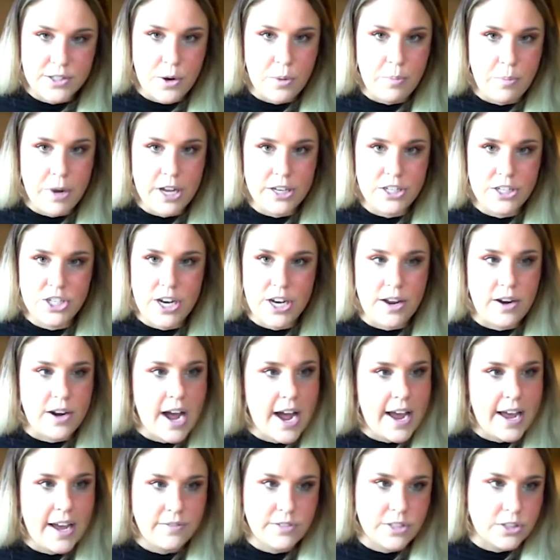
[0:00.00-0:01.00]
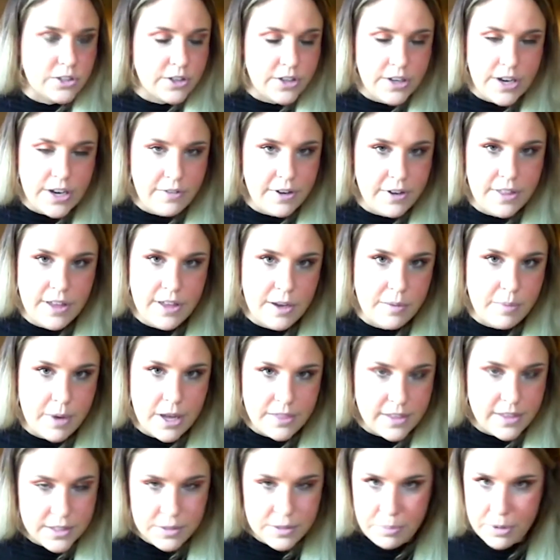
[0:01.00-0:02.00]
much. And I have to learn everything
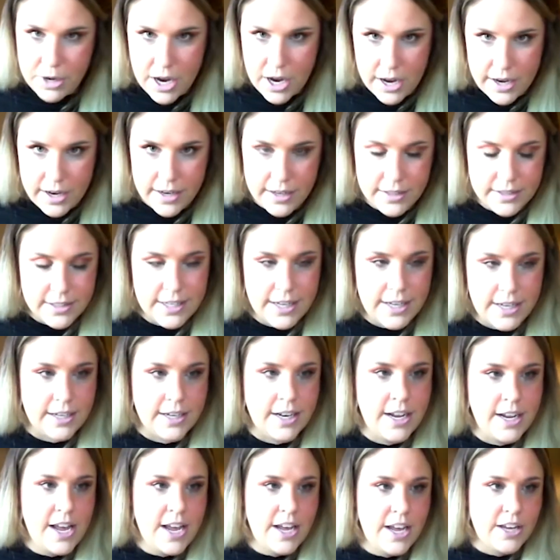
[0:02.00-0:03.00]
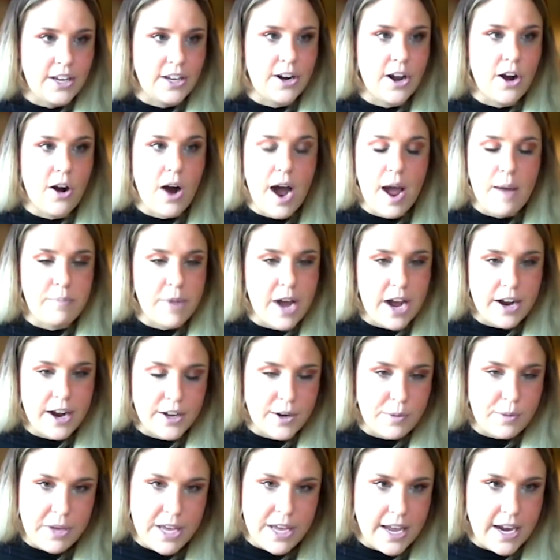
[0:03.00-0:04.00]
about this product. And, I'm not going
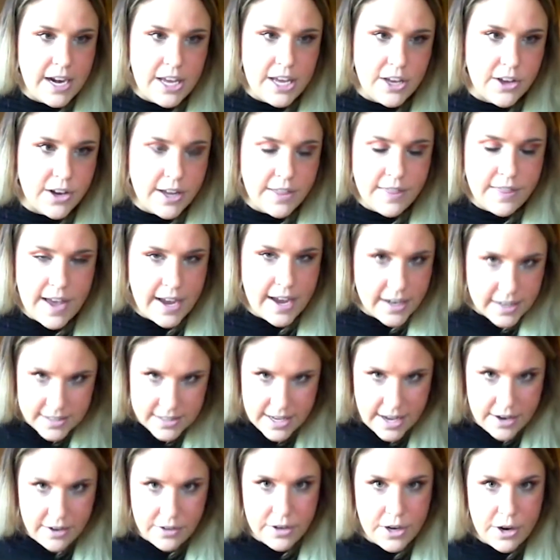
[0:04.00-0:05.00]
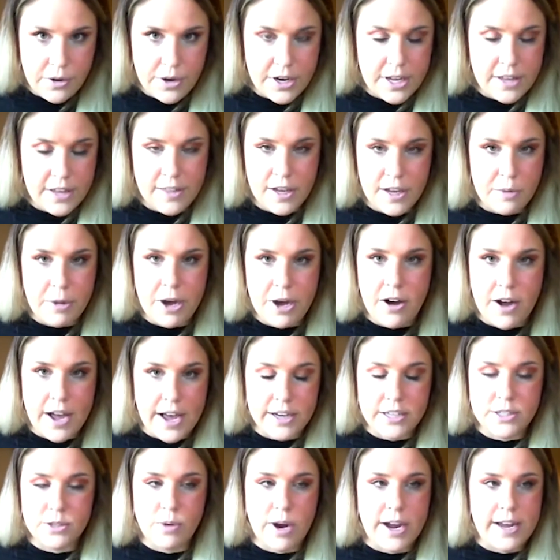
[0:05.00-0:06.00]
to be any good at that because I don't know anything about
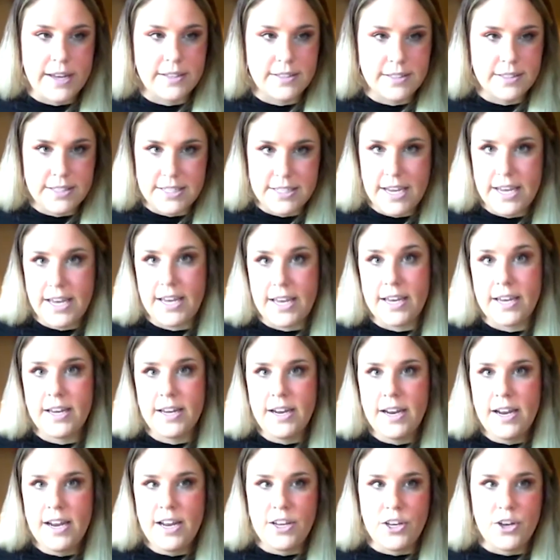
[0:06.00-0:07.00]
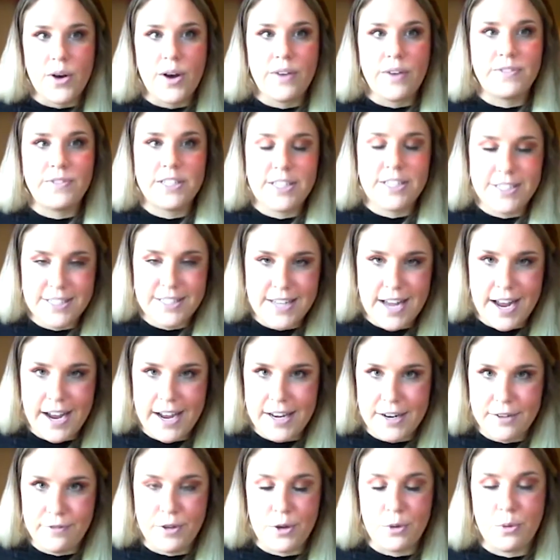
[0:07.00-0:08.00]
X, Y, and Z. You have to
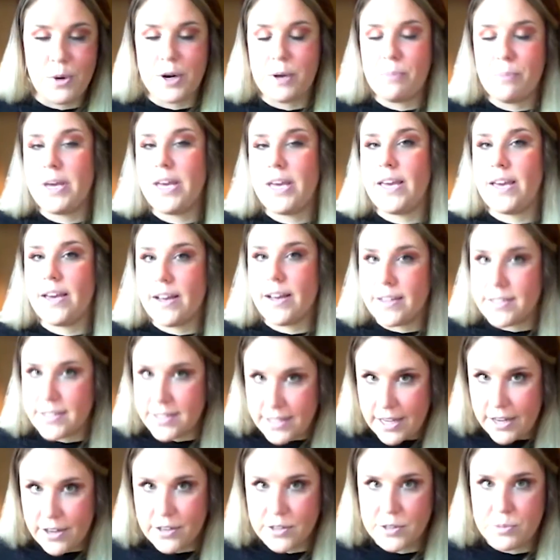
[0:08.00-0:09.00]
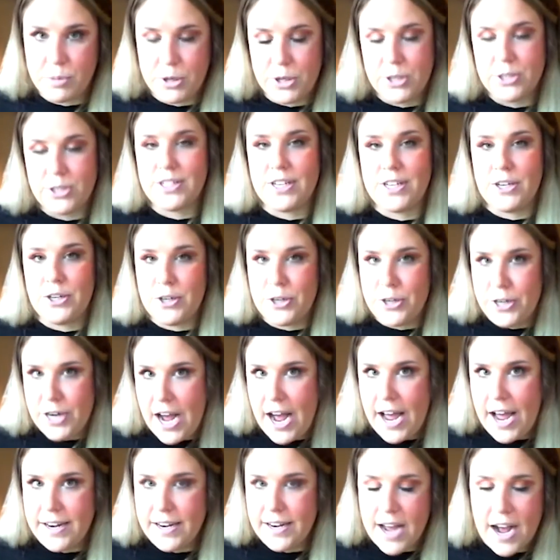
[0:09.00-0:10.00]
decide if you want to be a salesperson or
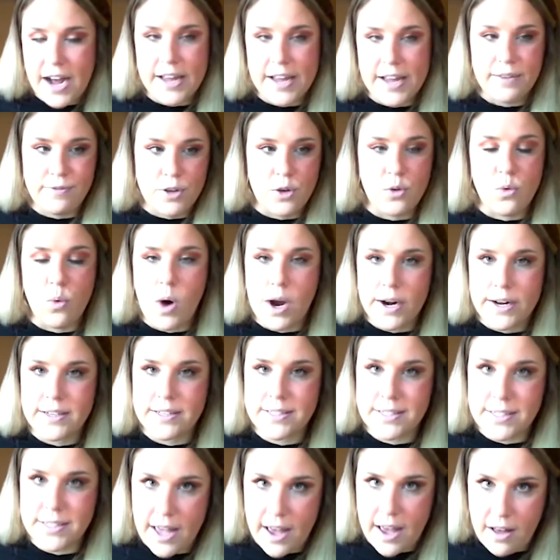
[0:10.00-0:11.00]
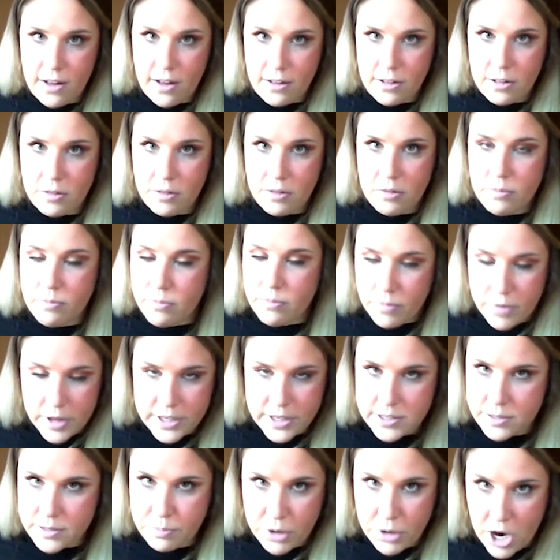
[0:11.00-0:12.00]
not if you want to sell
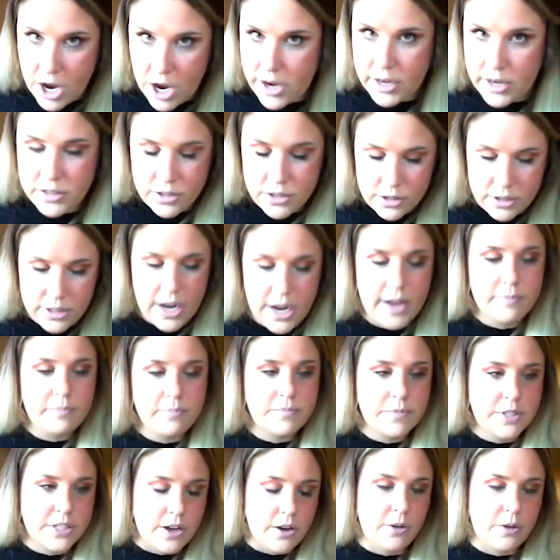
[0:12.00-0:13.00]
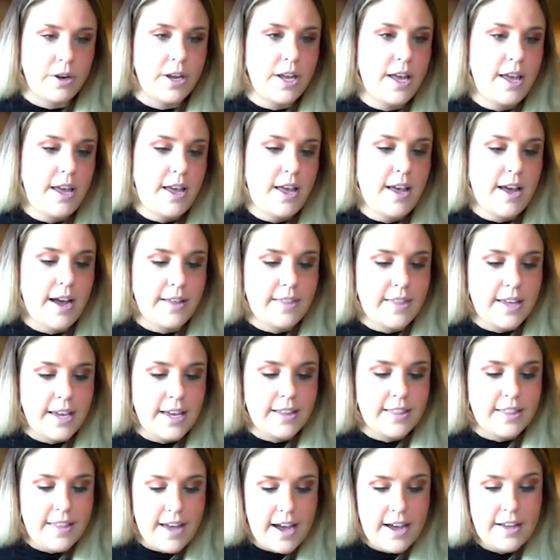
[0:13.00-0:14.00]
this product or not. So I
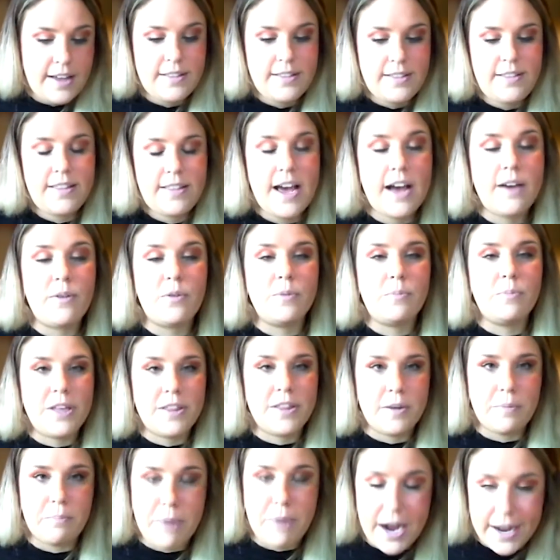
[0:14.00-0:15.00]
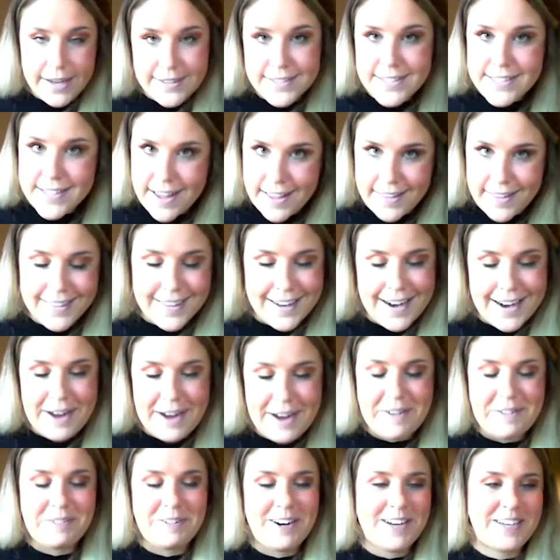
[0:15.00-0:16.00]
think that would be the mindset that I
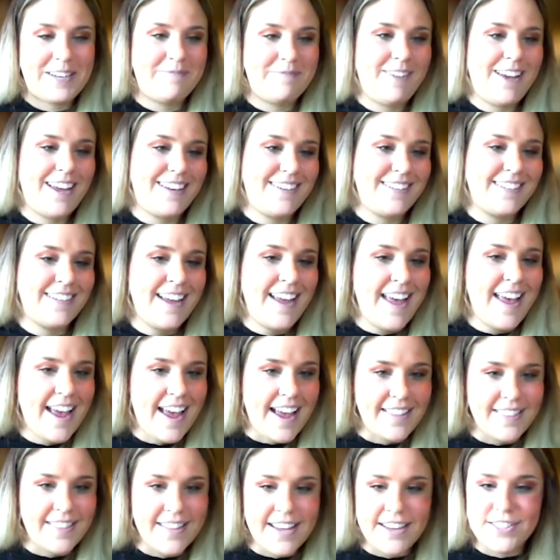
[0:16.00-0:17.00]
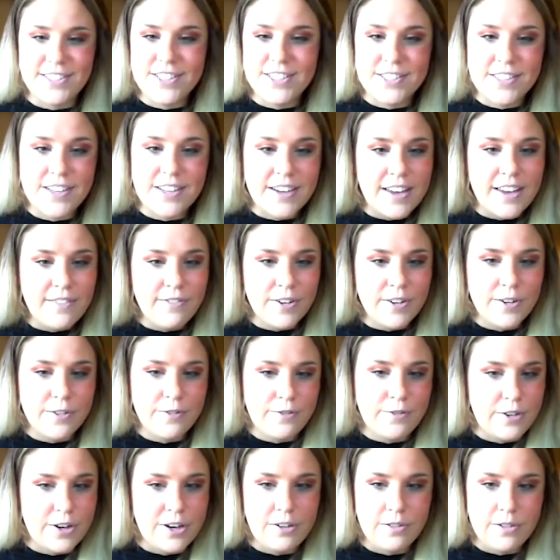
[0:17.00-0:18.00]
would recommend. And then just looking for
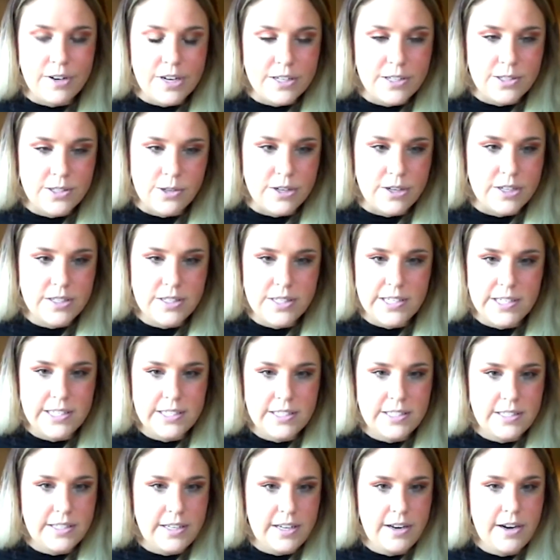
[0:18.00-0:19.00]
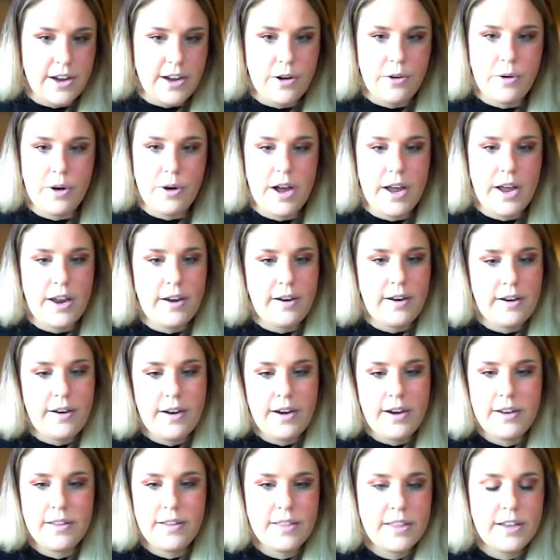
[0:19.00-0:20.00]
free resources, and
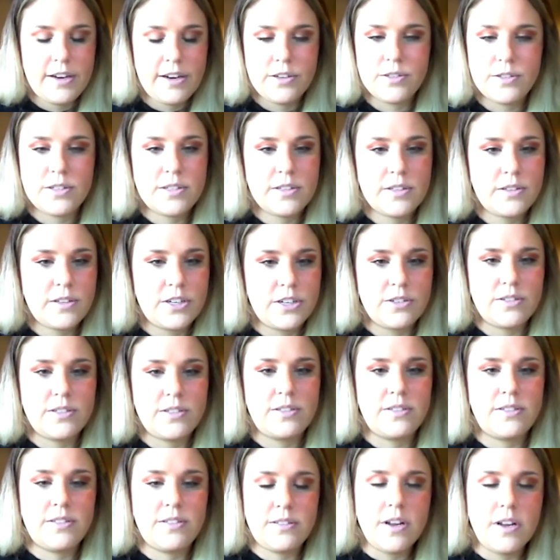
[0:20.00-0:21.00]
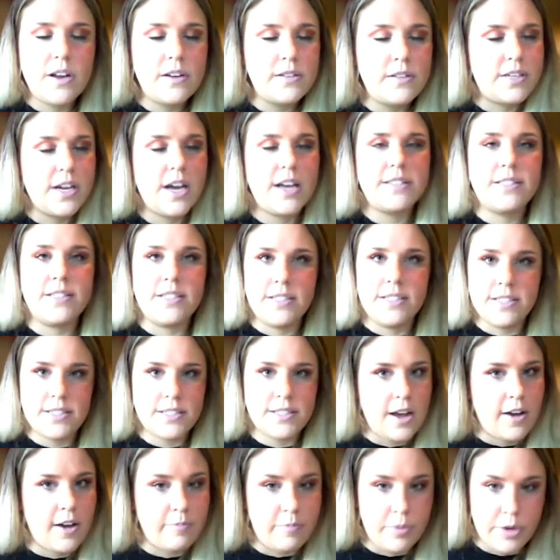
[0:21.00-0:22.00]
there's dozens
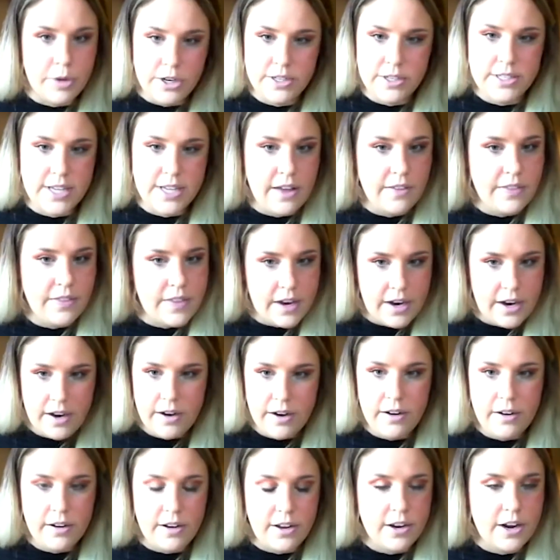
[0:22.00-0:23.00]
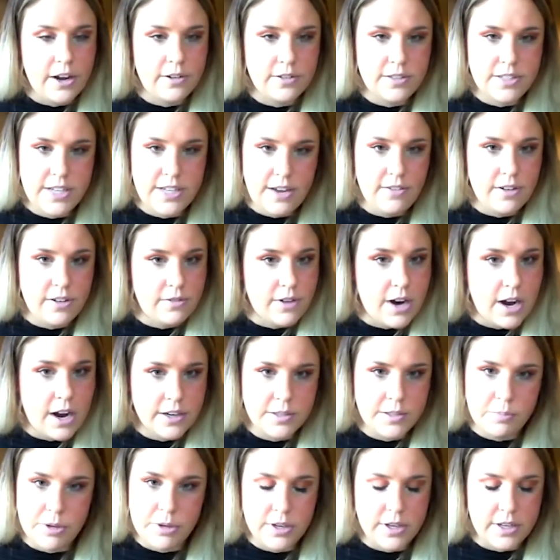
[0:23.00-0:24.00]
of books out there. David
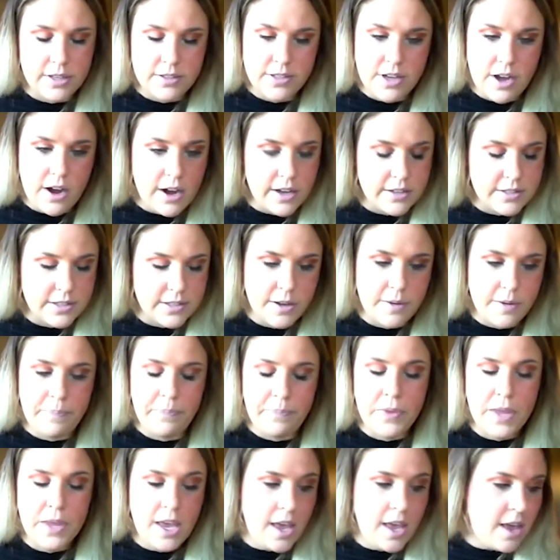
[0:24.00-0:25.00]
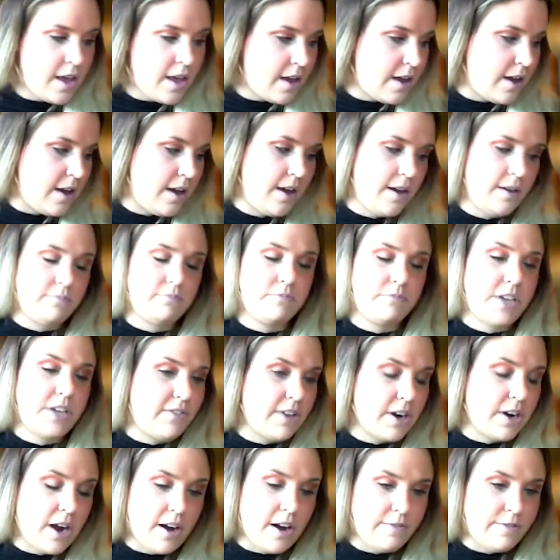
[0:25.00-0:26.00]
Rock's book is awesome.
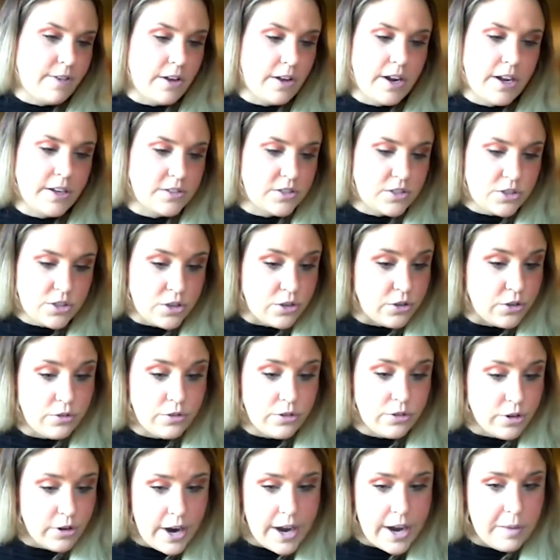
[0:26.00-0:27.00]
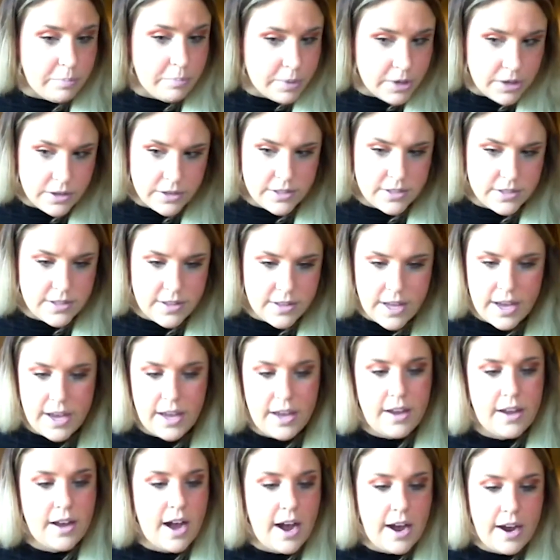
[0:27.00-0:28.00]
David Hoffeld has 2 great books
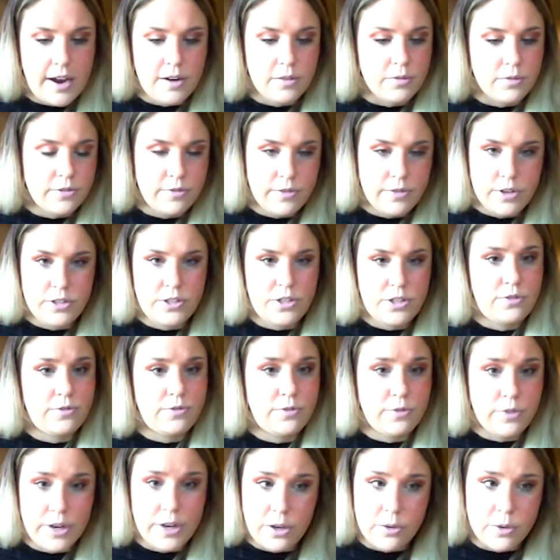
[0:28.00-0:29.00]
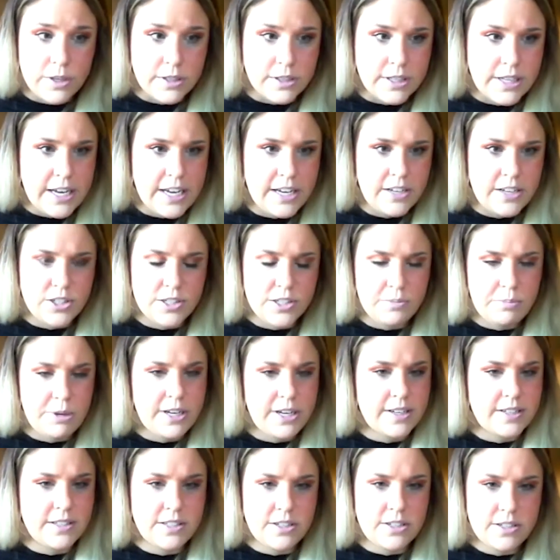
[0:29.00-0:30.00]
that I refer to frequently just
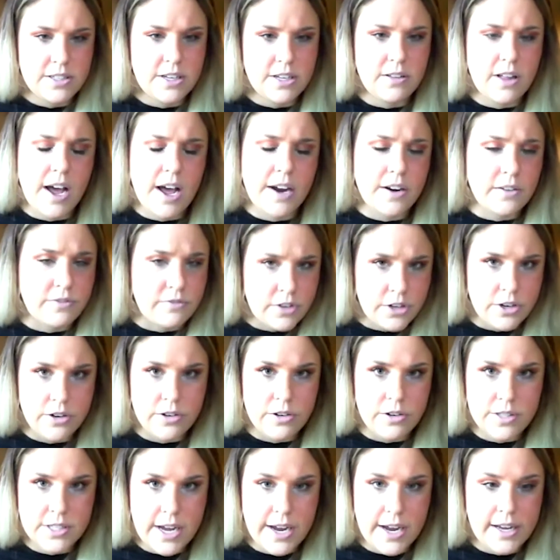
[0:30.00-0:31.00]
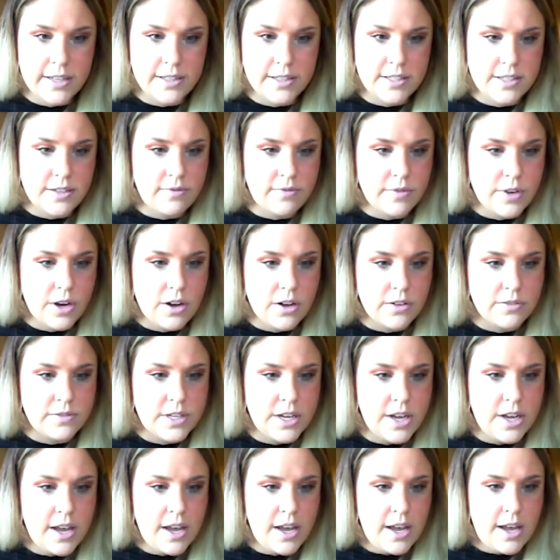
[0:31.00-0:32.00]
because there's a lot of neuroscience involved,
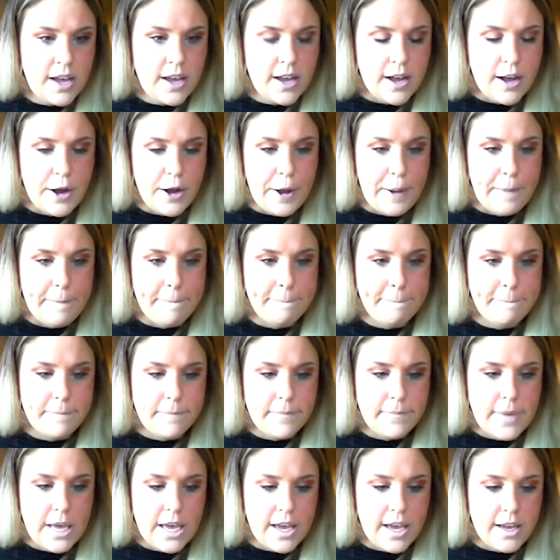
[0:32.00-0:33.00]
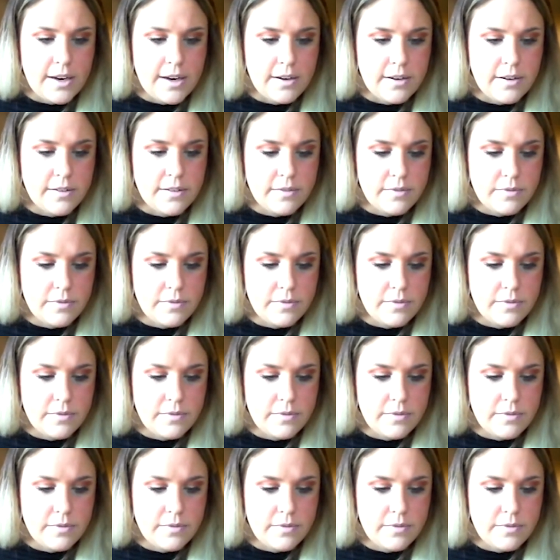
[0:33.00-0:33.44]
and